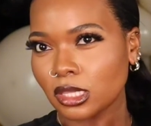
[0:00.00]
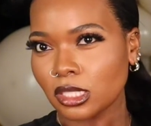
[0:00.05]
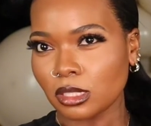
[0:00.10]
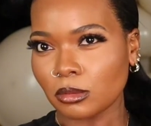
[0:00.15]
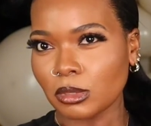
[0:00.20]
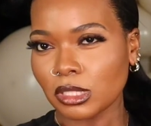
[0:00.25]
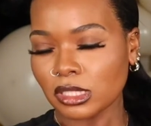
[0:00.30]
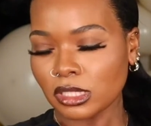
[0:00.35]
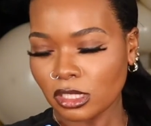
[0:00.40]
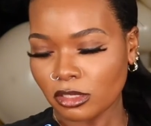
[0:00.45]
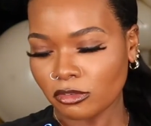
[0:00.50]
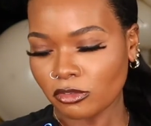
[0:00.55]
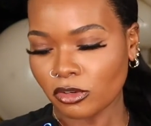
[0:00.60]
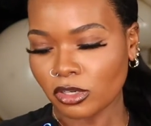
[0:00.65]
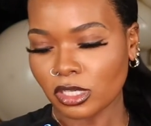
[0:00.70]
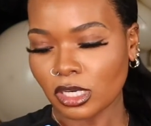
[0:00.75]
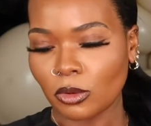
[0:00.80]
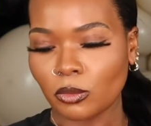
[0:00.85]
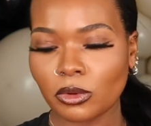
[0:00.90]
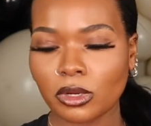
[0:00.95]
a little bit
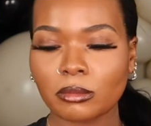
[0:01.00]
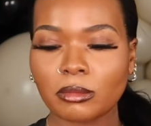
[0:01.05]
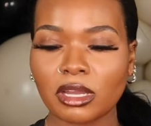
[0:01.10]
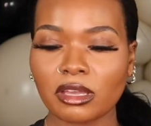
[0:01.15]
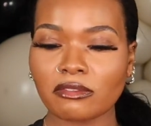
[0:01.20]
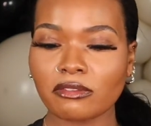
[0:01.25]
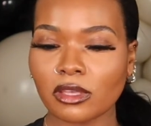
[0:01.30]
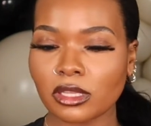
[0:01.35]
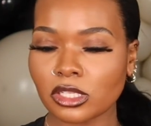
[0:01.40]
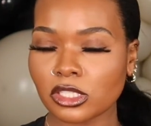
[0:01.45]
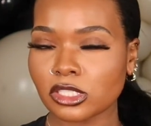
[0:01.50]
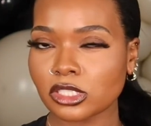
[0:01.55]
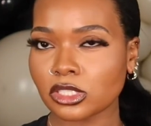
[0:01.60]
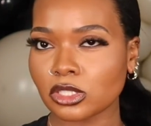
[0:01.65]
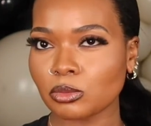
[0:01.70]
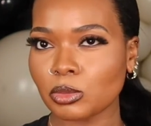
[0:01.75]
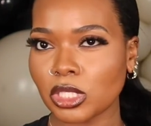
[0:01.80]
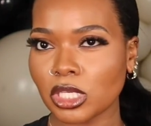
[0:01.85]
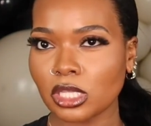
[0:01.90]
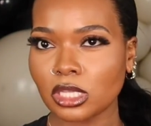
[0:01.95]
different. I want my fillers
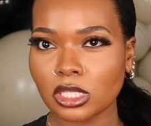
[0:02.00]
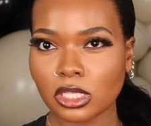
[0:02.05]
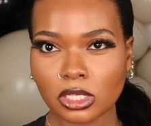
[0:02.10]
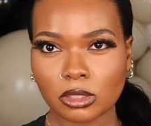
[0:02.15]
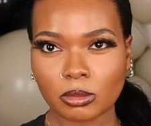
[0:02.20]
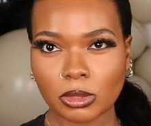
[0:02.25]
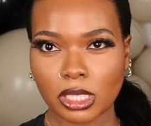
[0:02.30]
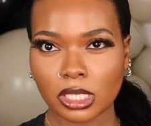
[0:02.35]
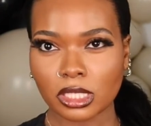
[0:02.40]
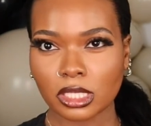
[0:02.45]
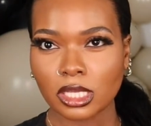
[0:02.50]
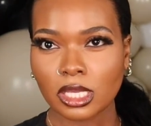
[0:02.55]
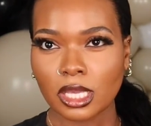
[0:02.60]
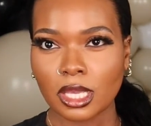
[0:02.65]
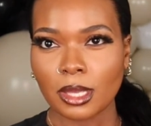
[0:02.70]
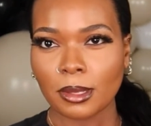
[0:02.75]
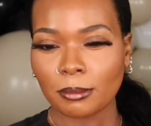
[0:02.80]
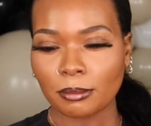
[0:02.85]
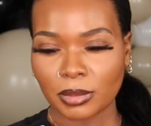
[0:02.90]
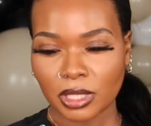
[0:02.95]
to be a little bit
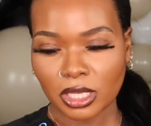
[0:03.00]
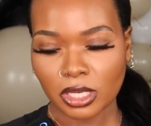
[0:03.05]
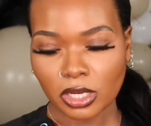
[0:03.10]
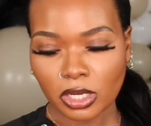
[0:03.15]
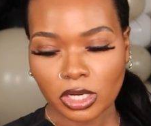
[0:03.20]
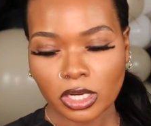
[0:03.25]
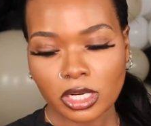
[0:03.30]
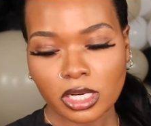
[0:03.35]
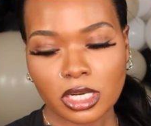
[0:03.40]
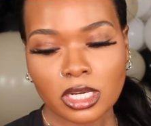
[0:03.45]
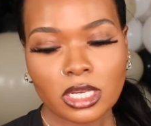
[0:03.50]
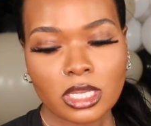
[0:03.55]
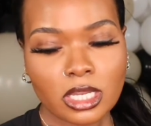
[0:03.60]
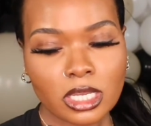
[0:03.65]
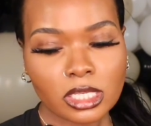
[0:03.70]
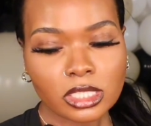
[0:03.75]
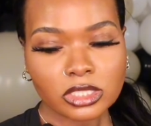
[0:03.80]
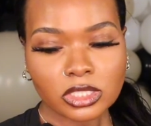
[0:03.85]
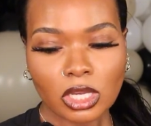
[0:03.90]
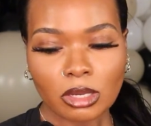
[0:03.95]
bigger,
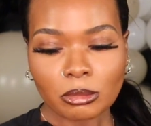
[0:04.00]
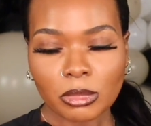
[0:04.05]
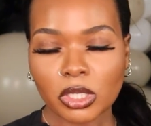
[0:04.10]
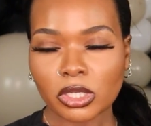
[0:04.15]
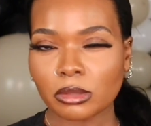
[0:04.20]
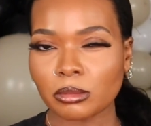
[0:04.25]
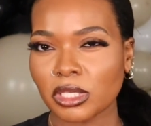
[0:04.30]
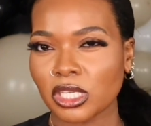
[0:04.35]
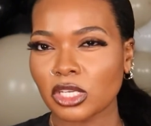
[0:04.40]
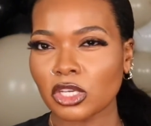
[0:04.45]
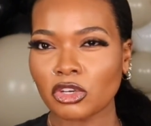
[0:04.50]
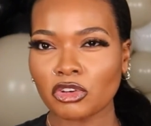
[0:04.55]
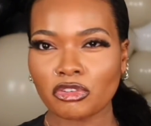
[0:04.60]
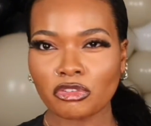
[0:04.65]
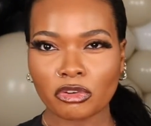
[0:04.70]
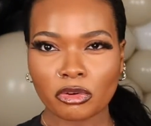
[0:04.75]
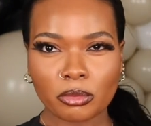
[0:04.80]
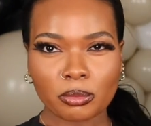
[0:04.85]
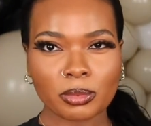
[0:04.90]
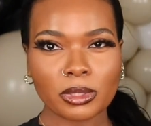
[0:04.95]
so I'm going to be
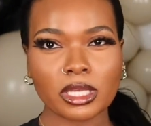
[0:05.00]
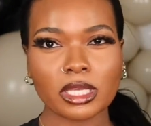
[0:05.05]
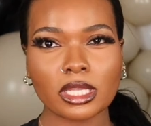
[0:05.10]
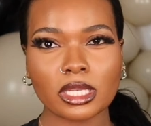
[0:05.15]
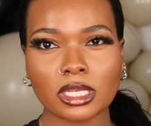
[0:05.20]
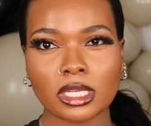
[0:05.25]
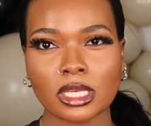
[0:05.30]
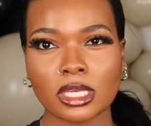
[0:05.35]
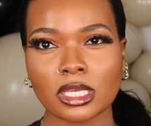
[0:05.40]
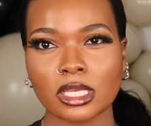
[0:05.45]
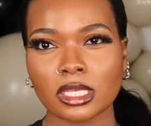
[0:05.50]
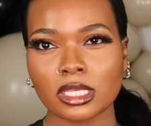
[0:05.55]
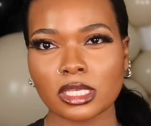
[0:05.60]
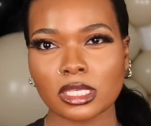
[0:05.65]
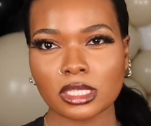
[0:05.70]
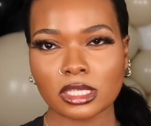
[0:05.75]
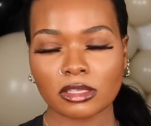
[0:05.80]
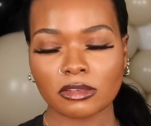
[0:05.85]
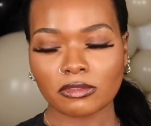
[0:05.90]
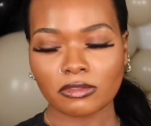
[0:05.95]
grouping
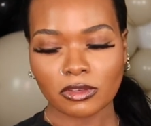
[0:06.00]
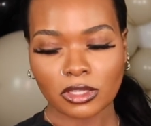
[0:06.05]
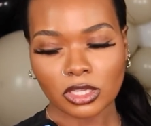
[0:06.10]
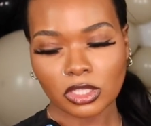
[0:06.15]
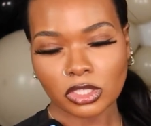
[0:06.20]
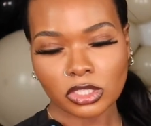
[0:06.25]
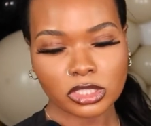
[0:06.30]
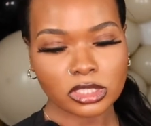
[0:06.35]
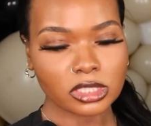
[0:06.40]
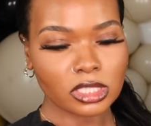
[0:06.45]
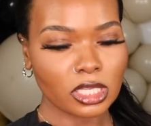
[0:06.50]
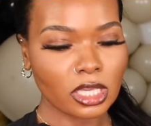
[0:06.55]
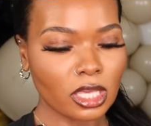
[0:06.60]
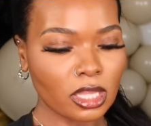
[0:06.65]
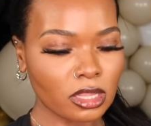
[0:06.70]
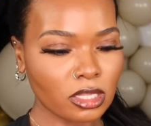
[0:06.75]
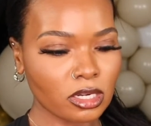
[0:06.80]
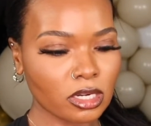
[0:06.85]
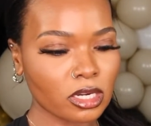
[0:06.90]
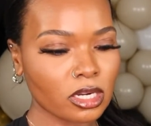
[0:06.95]
the fillers
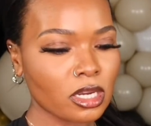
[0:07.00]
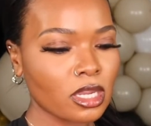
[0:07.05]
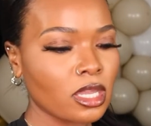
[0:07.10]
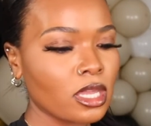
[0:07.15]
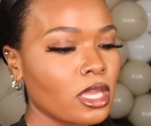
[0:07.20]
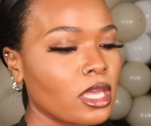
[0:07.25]
together.